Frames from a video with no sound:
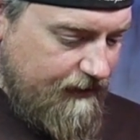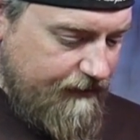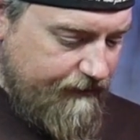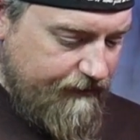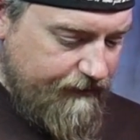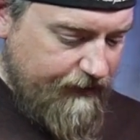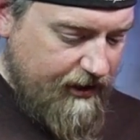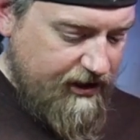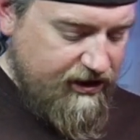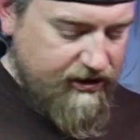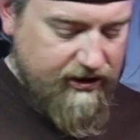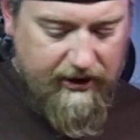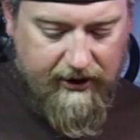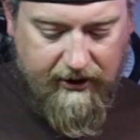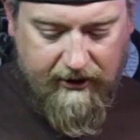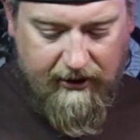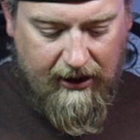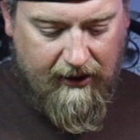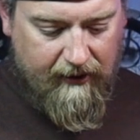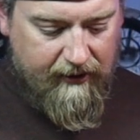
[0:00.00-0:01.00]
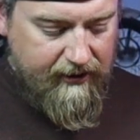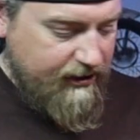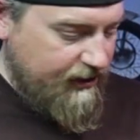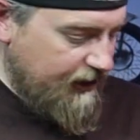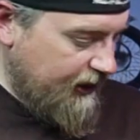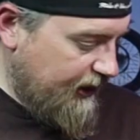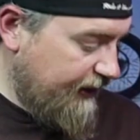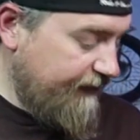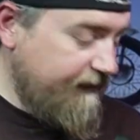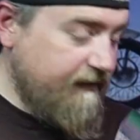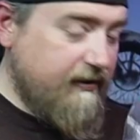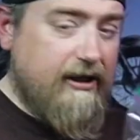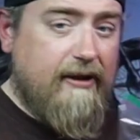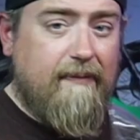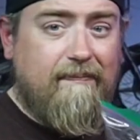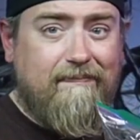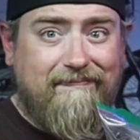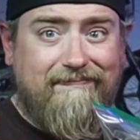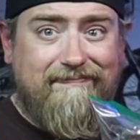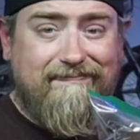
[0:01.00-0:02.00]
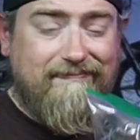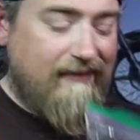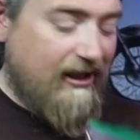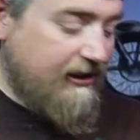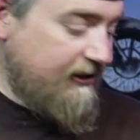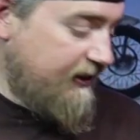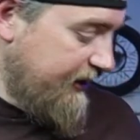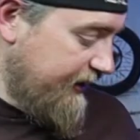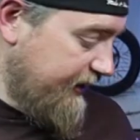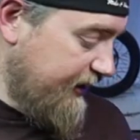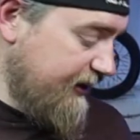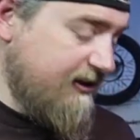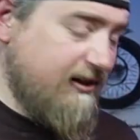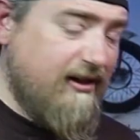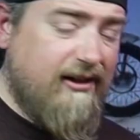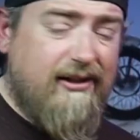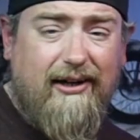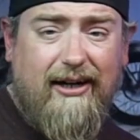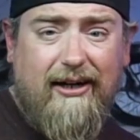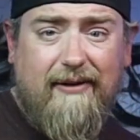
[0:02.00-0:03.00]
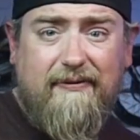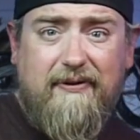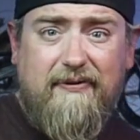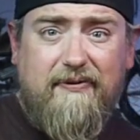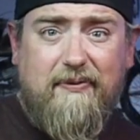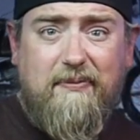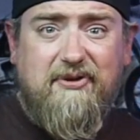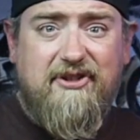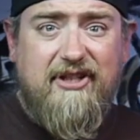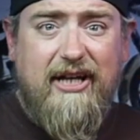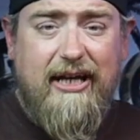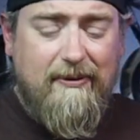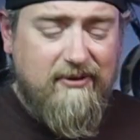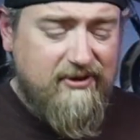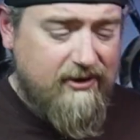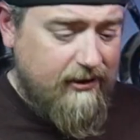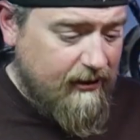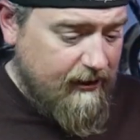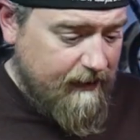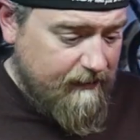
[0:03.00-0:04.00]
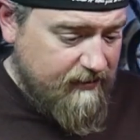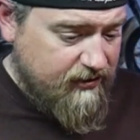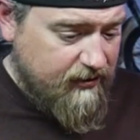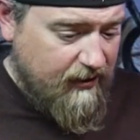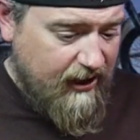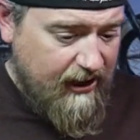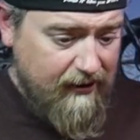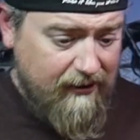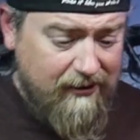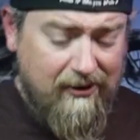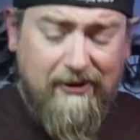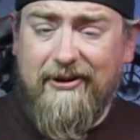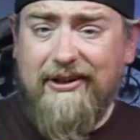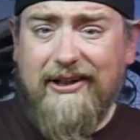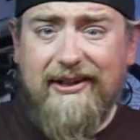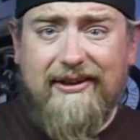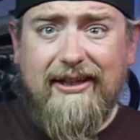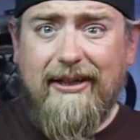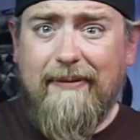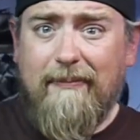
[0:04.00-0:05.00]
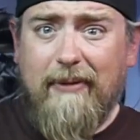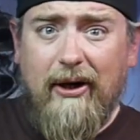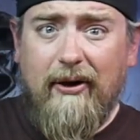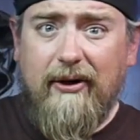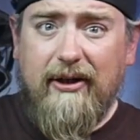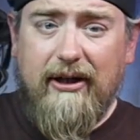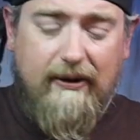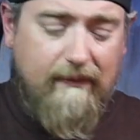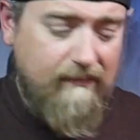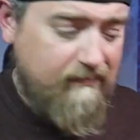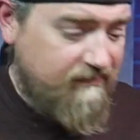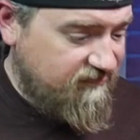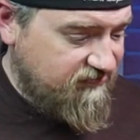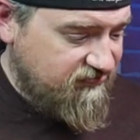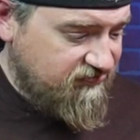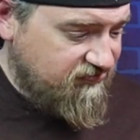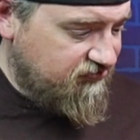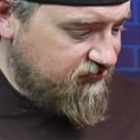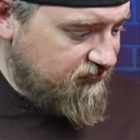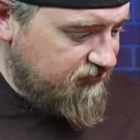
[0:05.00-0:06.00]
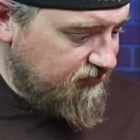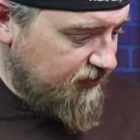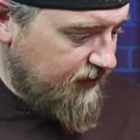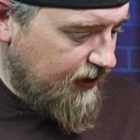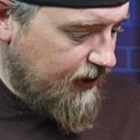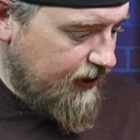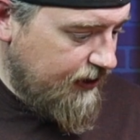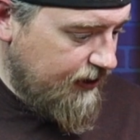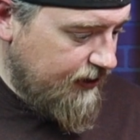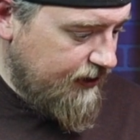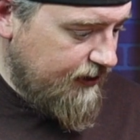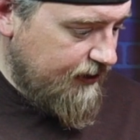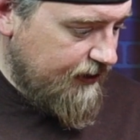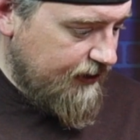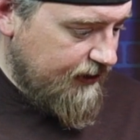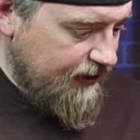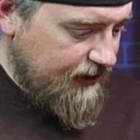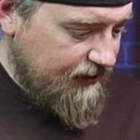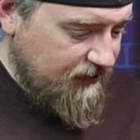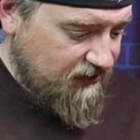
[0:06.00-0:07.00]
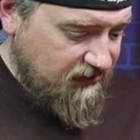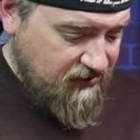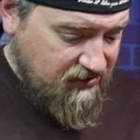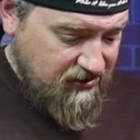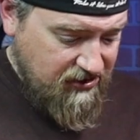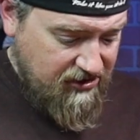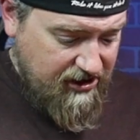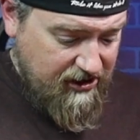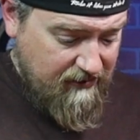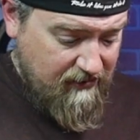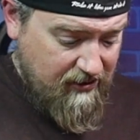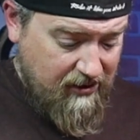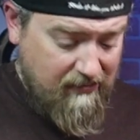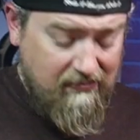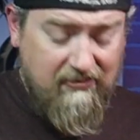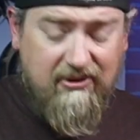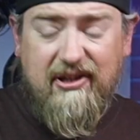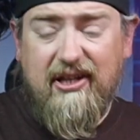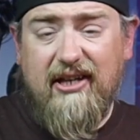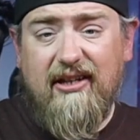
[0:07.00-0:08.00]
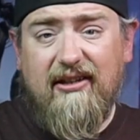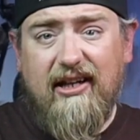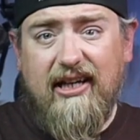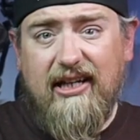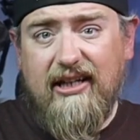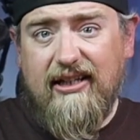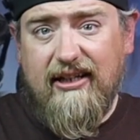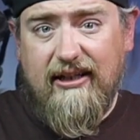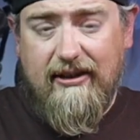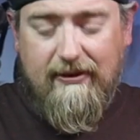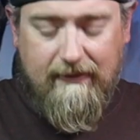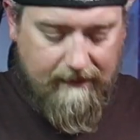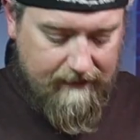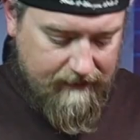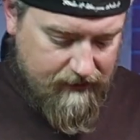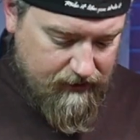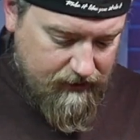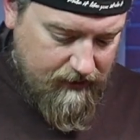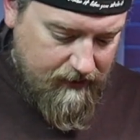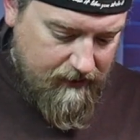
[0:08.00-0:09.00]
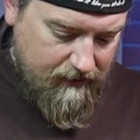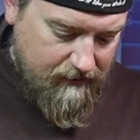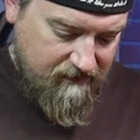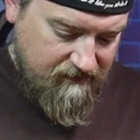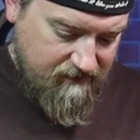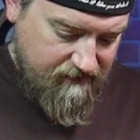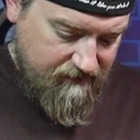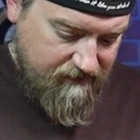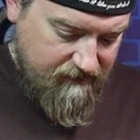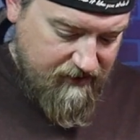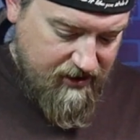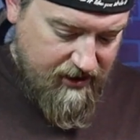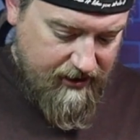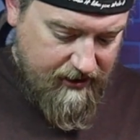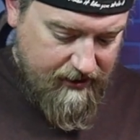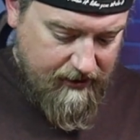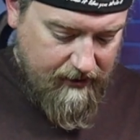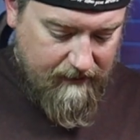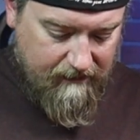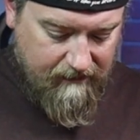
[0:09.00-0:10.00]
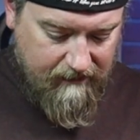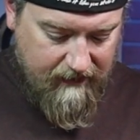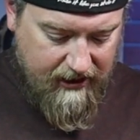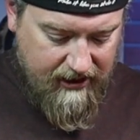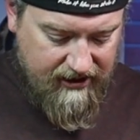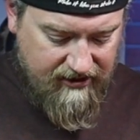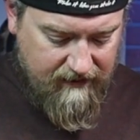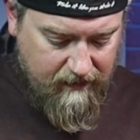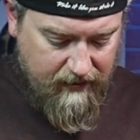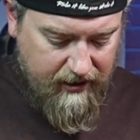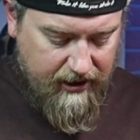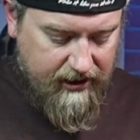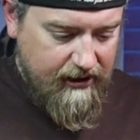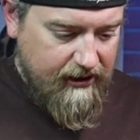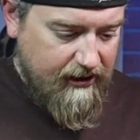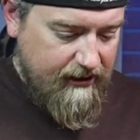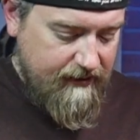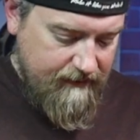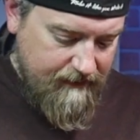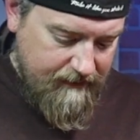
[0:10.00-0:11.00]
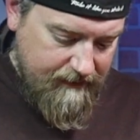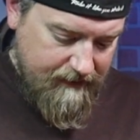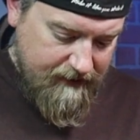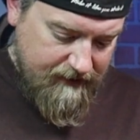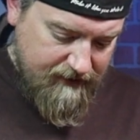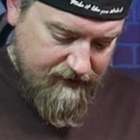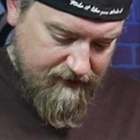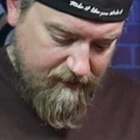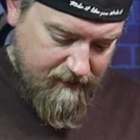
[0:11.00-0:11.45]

Freshly ground coffee. And they get their coffee from Sam's Club, so I don't know anything about it. I don't know anything about it, but they like it. So there you go. And it's pretty good. It's